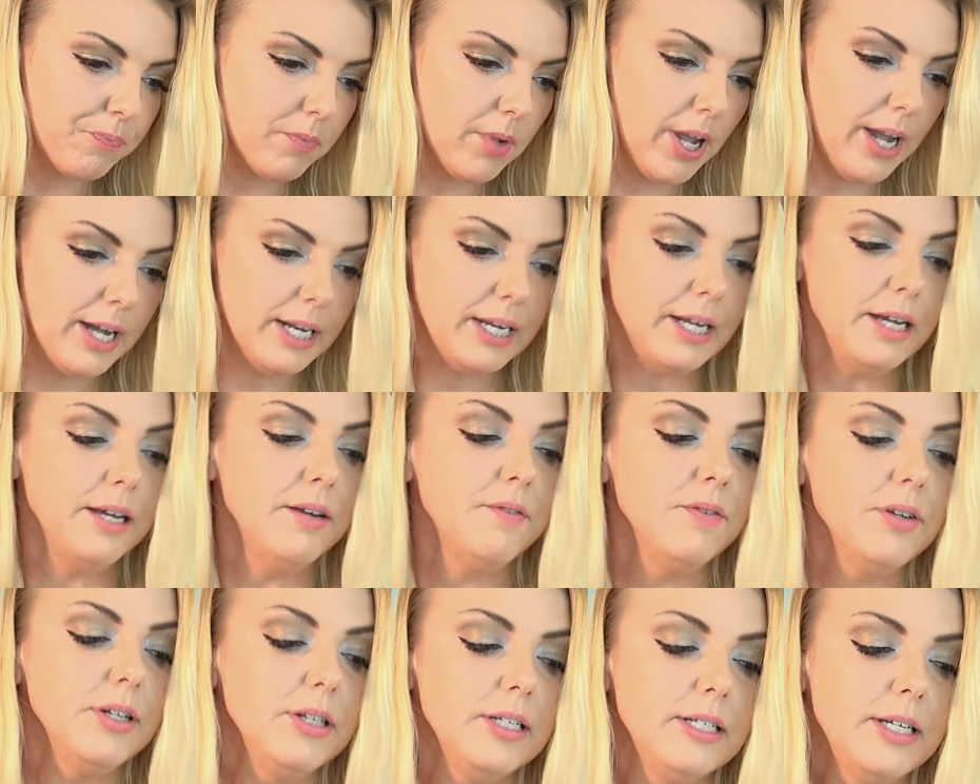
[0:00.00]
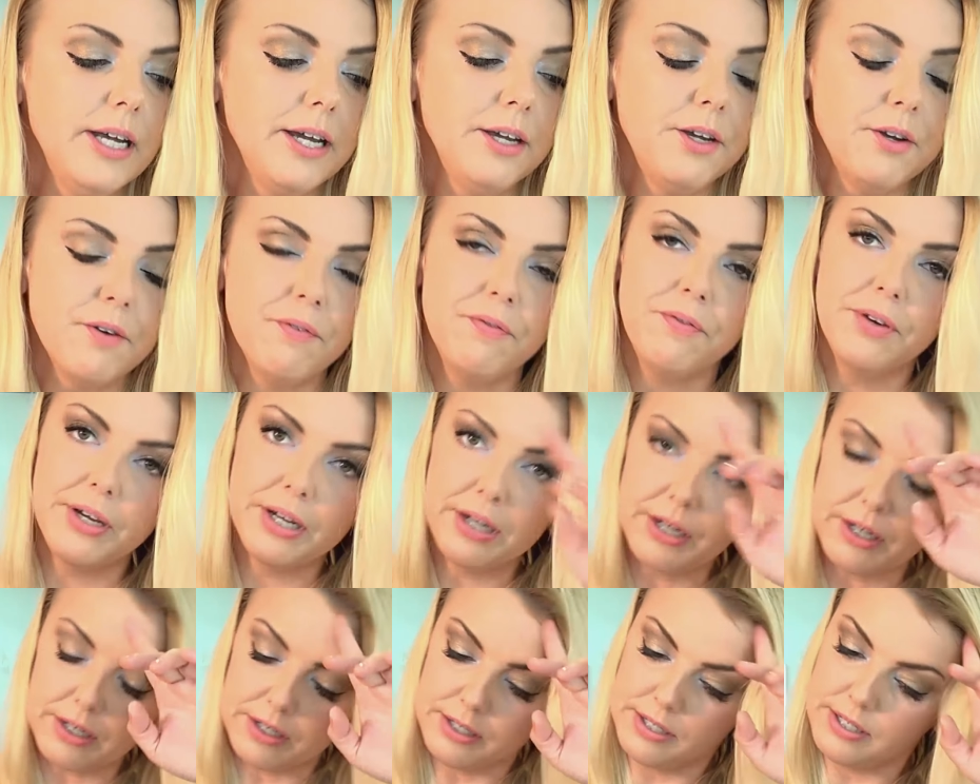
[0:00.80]
And even take your
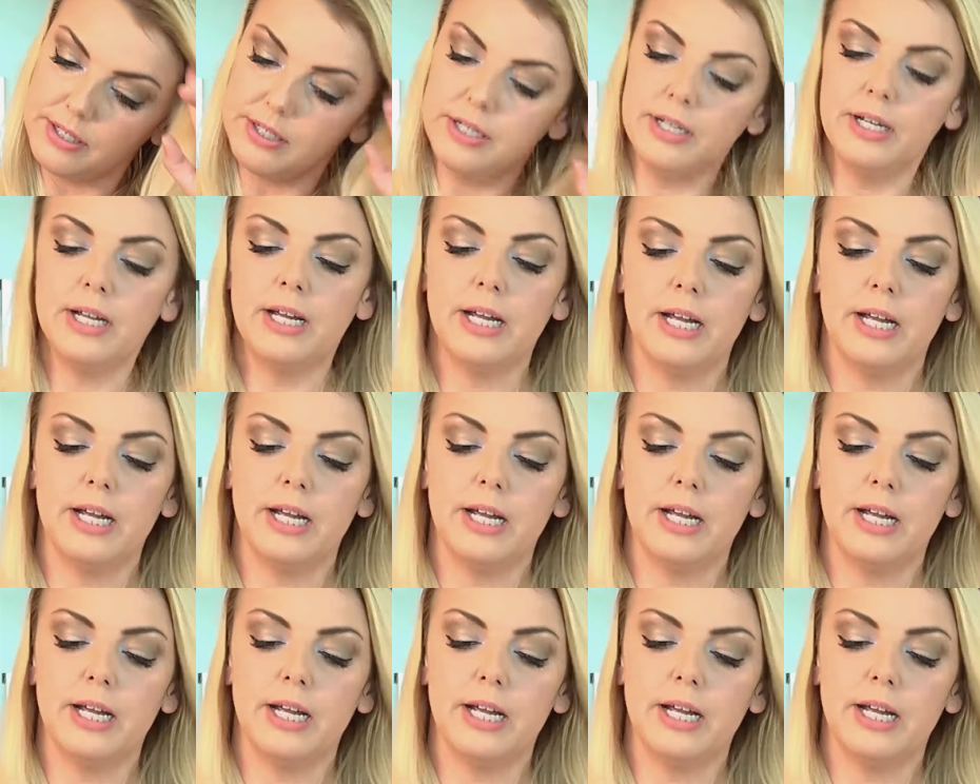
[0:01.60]
fingers